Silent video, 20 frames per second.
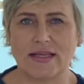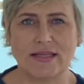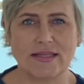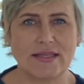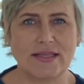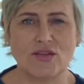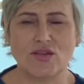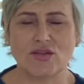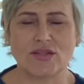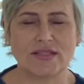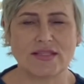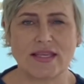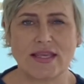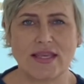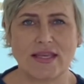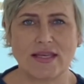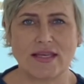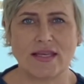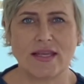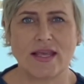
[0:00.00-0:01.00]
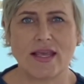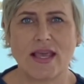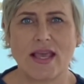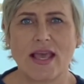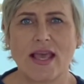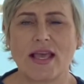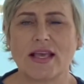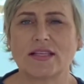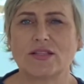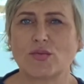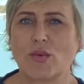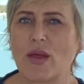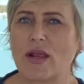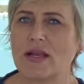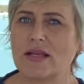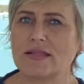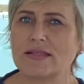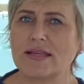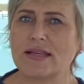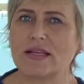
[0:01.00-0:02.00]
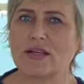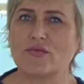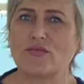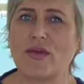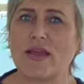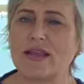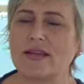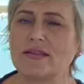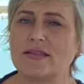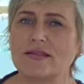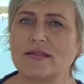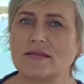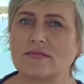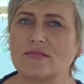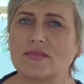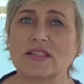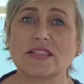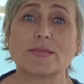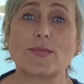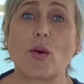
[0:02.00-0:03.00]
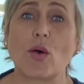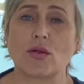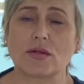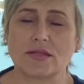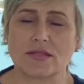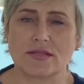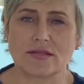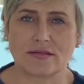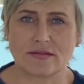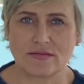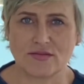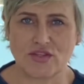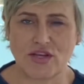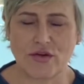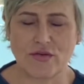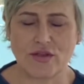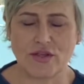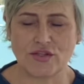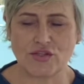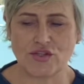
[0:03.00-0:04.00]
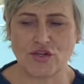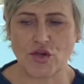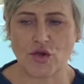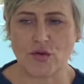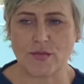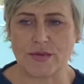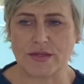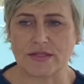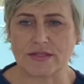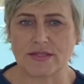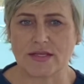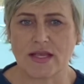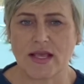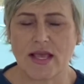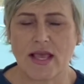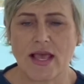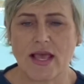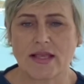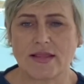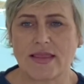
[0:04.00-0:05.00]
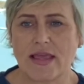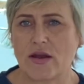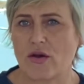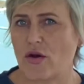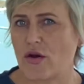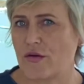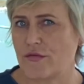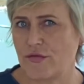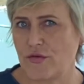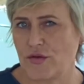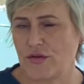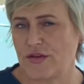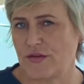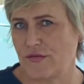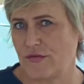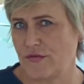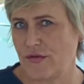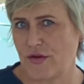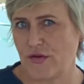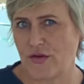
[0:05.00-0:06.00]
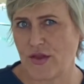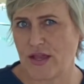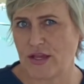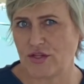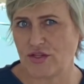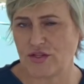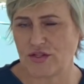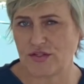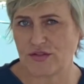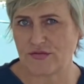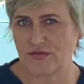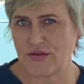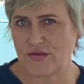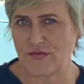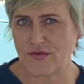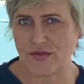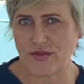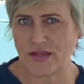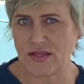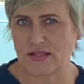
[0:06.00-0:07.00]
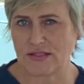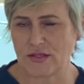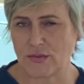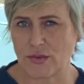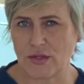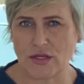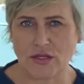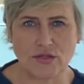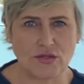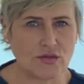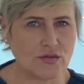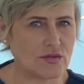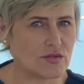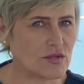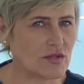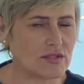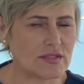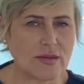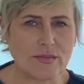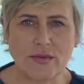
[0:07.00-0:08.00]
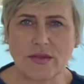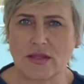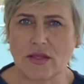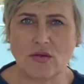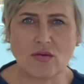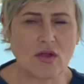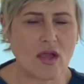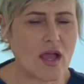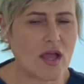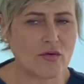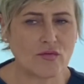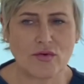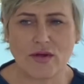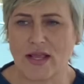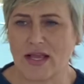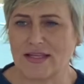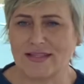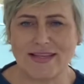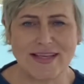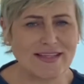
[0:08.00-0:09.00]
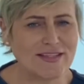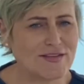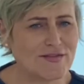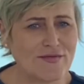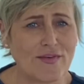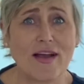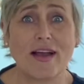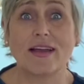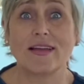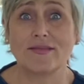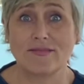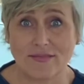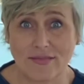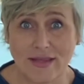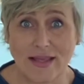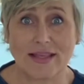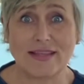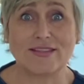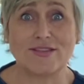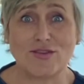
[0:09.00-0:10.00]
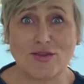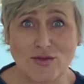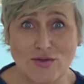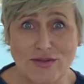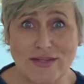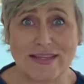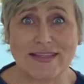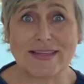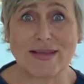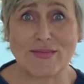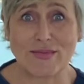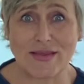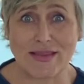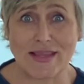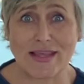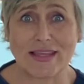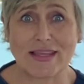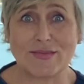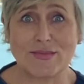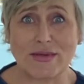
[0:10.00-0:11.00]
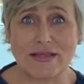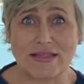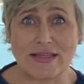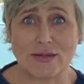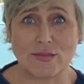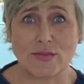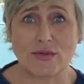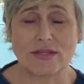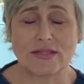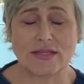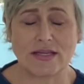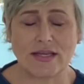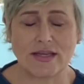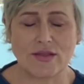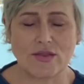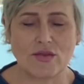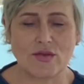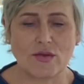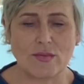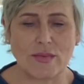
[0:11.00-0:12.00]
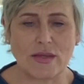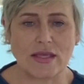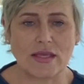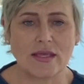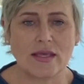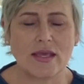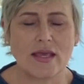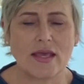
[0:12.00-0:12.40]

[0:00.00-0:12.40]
in your skin, as well as little red spots, cheringiomas. There are a few different variations of different things that we can do. So something that you can't really identify, it's usually something that can be done with diathermy.